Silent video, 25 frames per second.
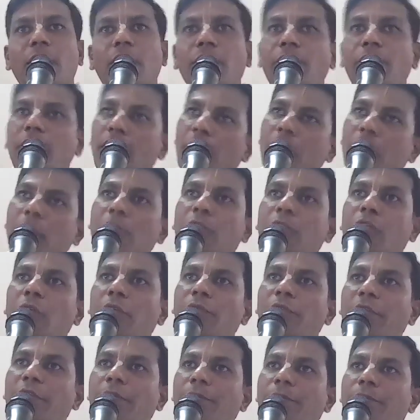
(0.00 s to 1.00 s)
And we are
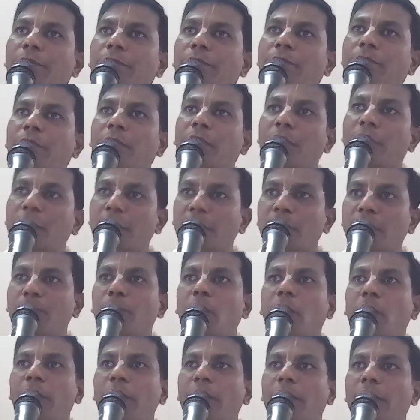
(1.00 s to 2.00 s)
also living in
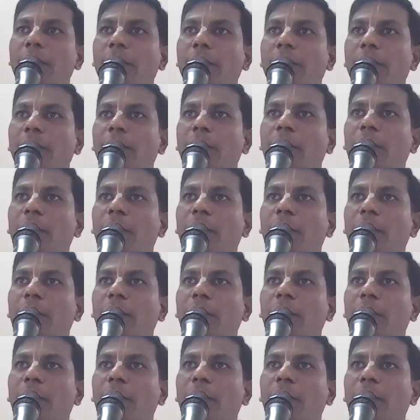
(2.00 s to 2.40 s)
this body.